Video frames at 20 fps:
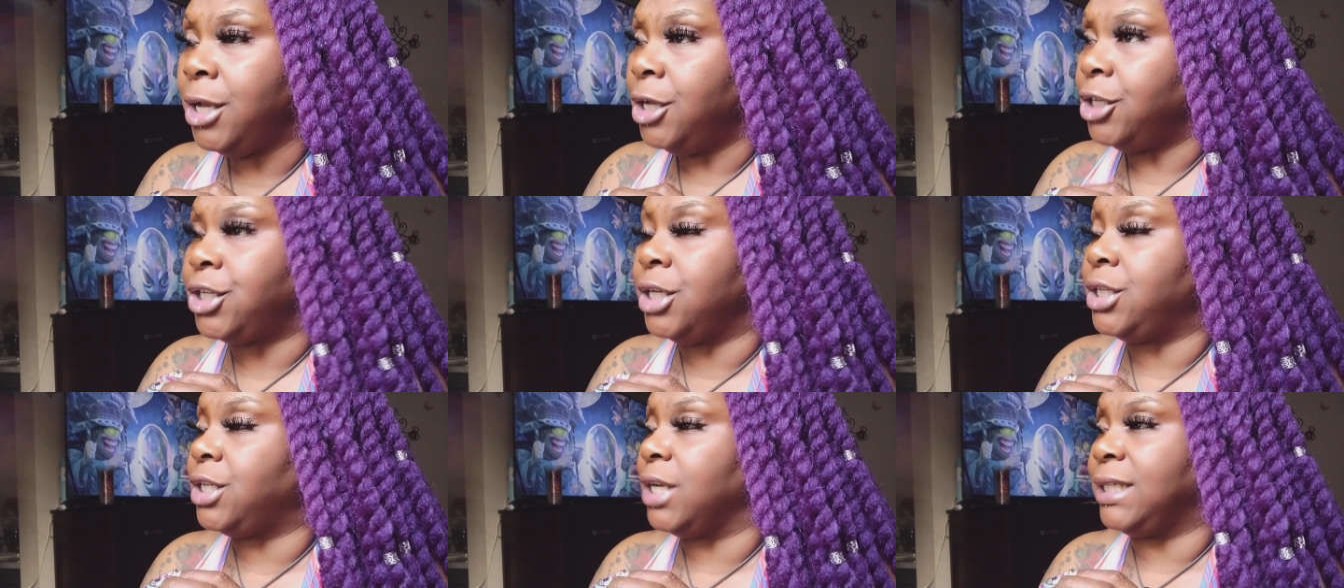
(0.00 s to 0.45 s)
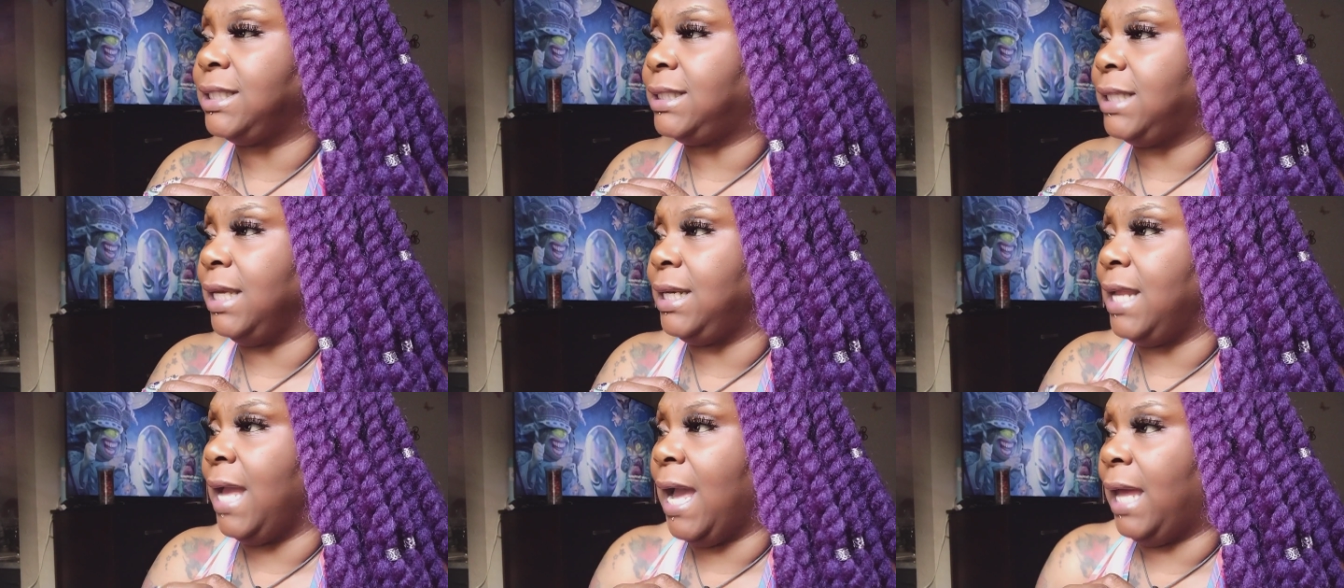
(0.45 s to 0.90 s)
should just
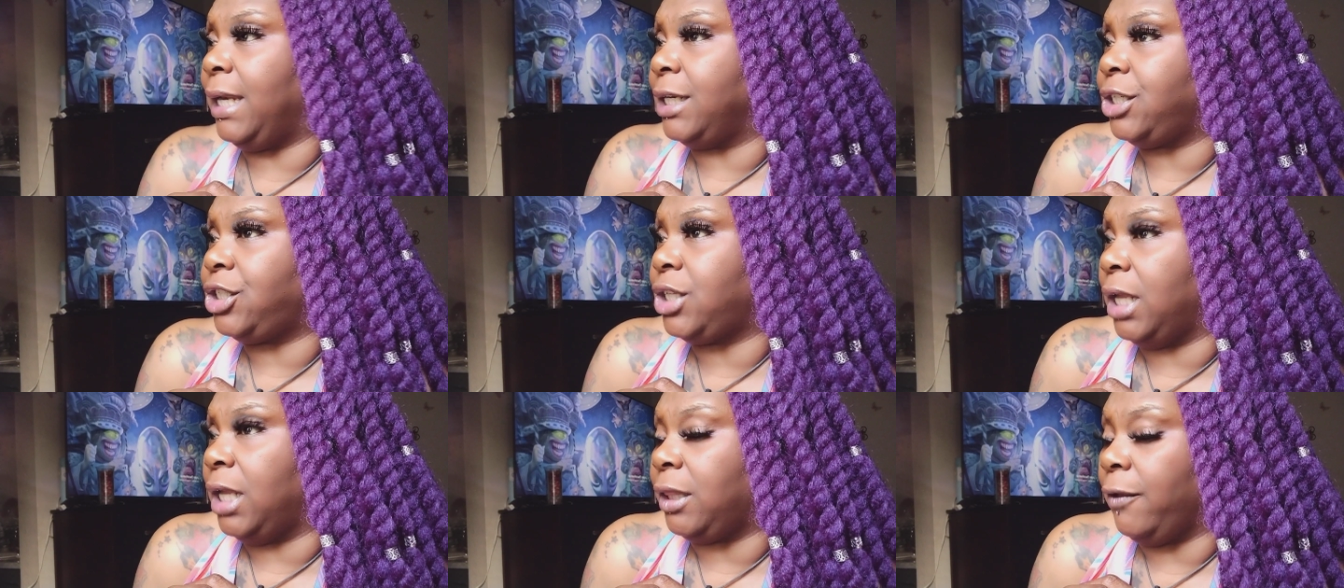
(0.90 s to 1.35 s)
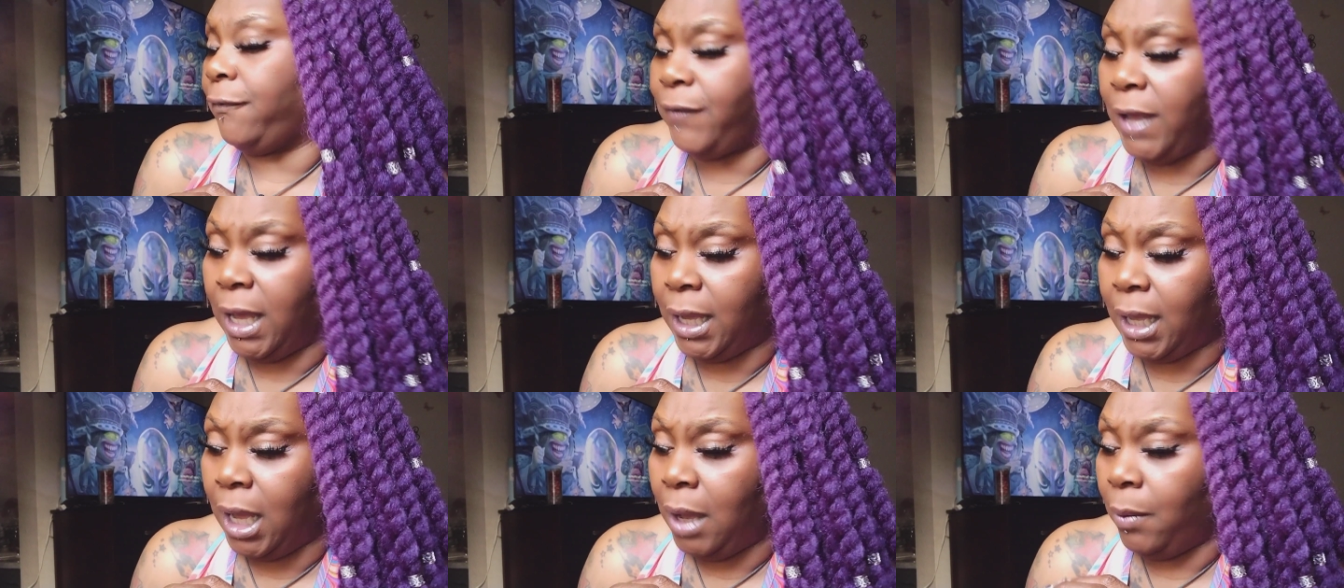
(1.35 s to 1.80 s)
sit down and shut the
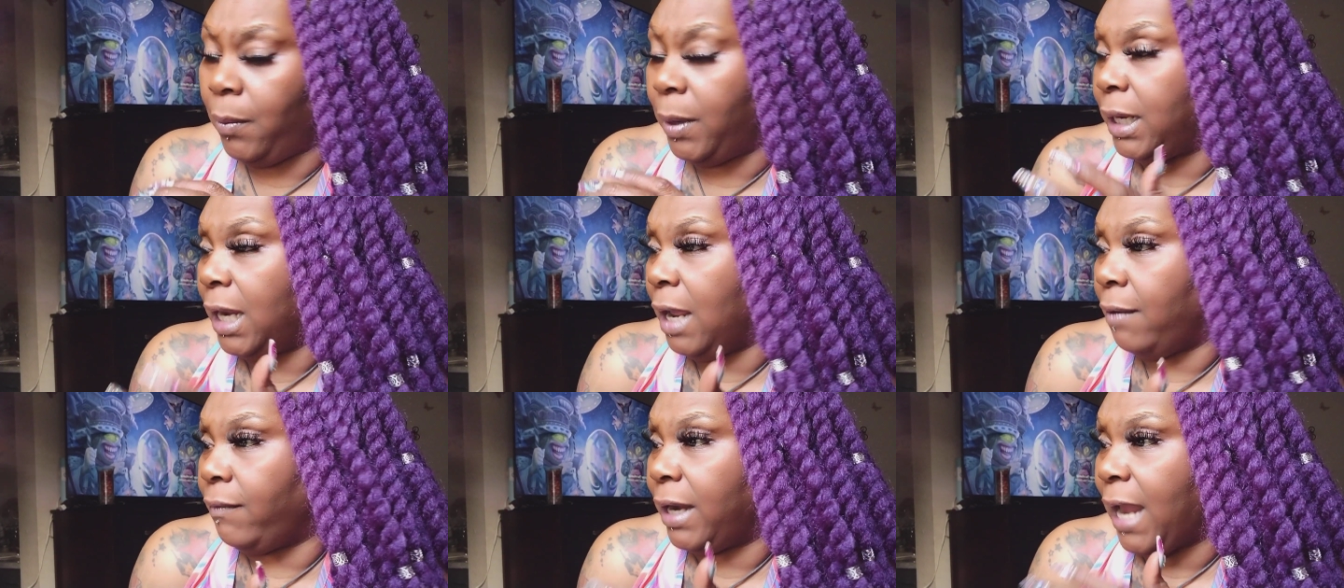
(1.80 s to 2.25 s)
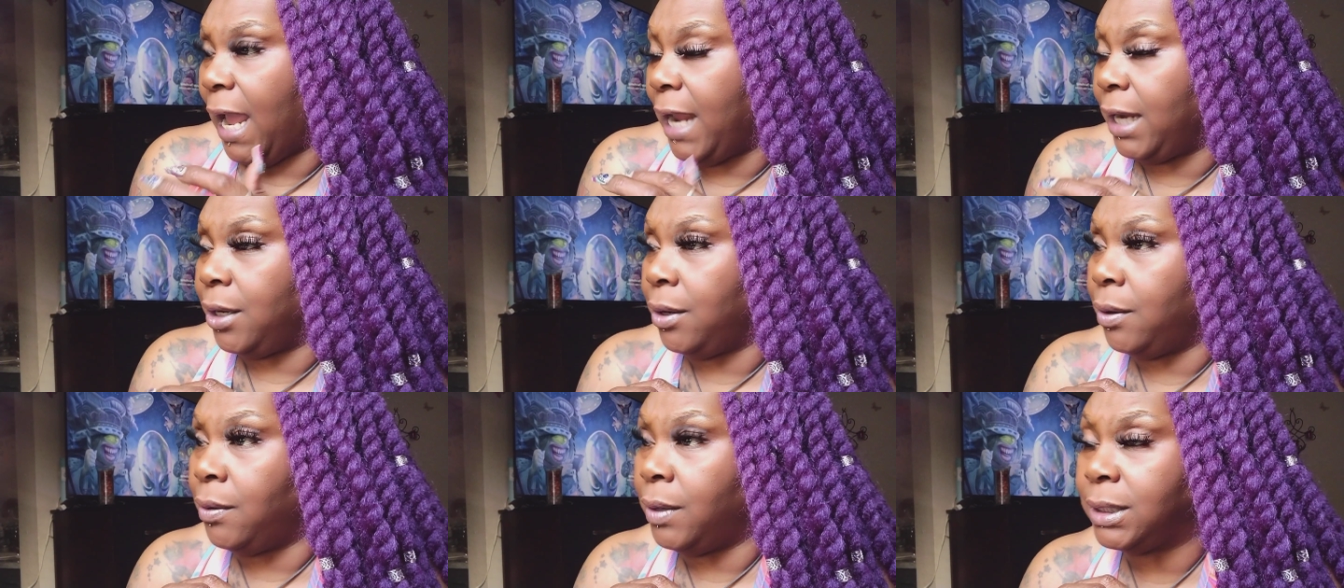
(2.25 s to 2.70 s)
fuck up whenever they
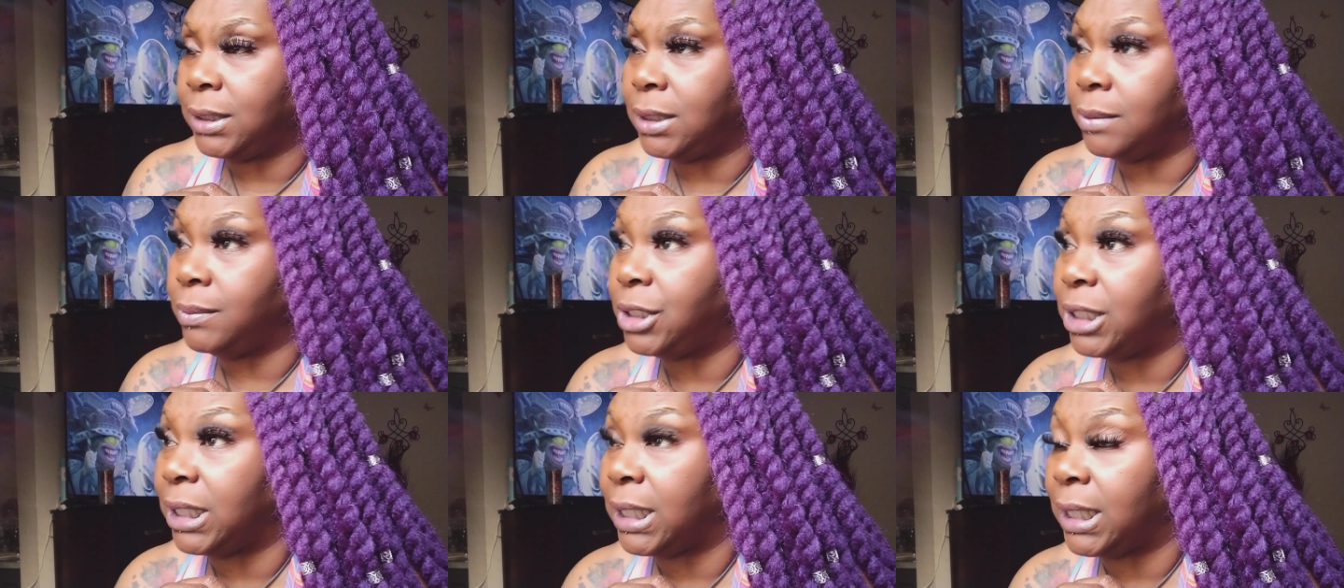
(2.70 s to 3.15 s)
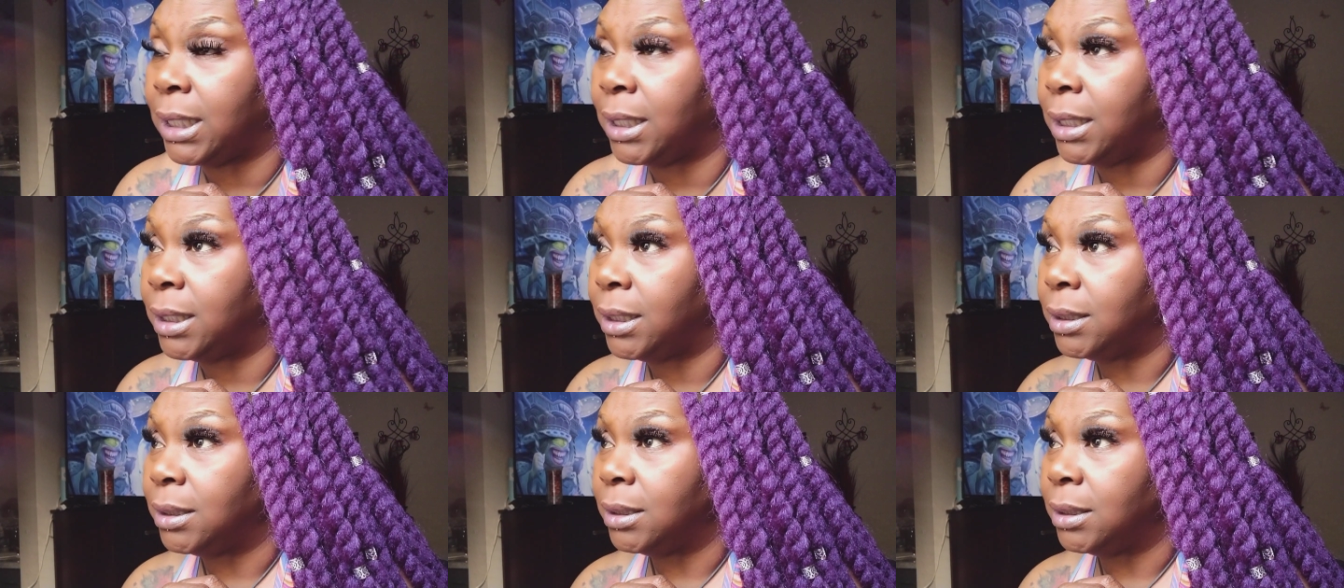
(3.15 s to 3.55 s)
doing some shit.